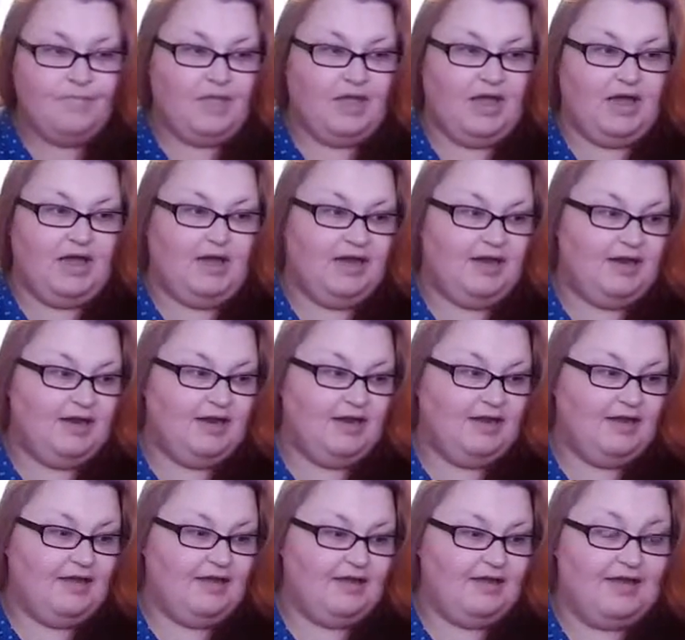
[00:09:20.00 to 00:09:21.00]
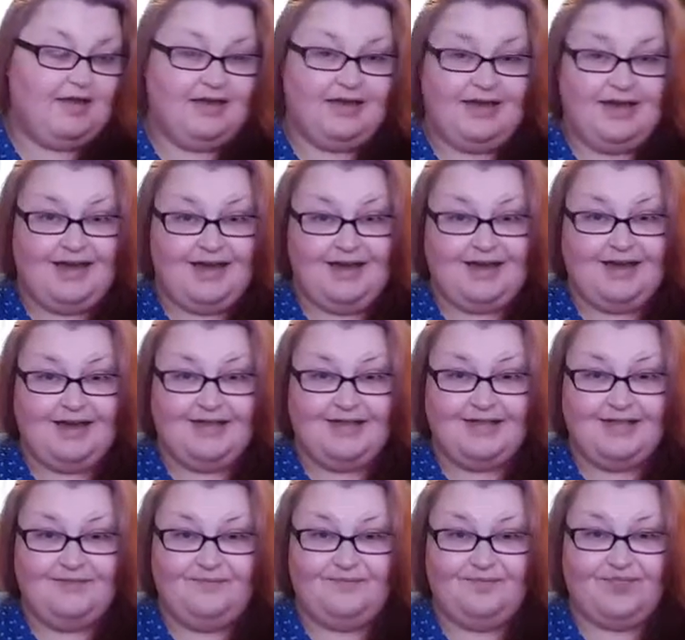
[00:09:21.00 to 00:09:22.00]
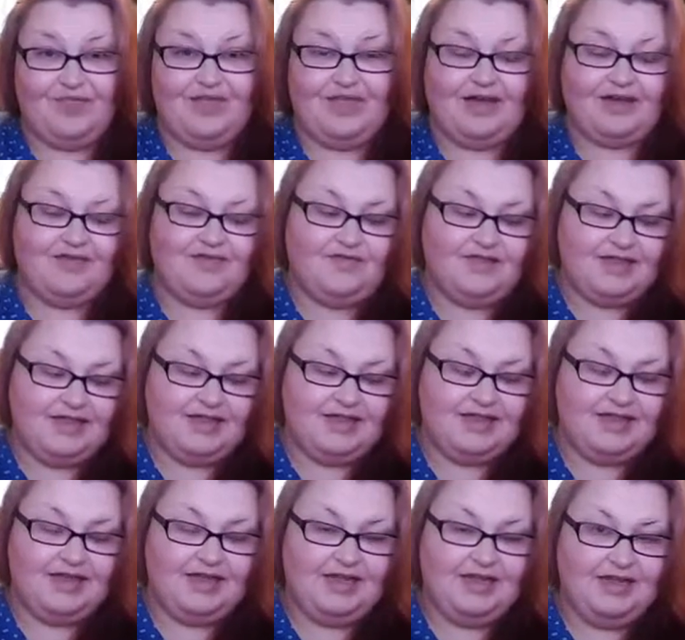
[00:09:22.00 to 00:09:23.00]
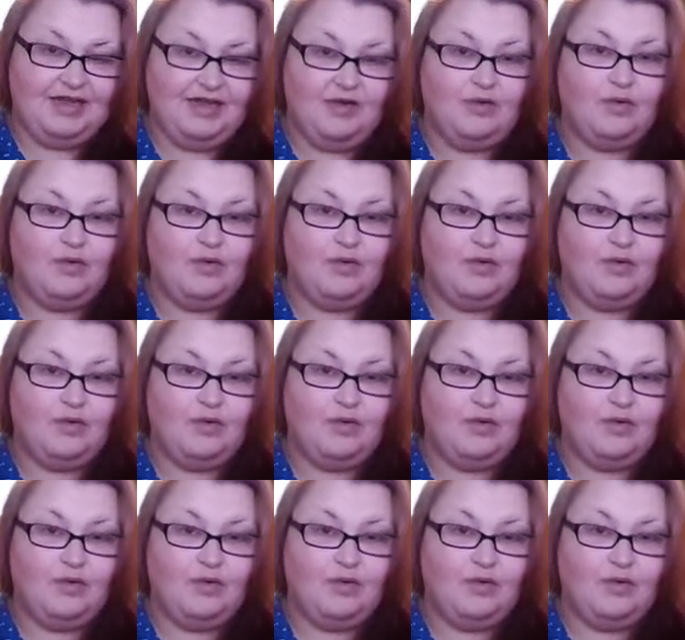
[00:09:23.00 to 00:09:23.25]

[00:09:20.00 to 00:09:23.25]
And take care, guys. Thanks for listening.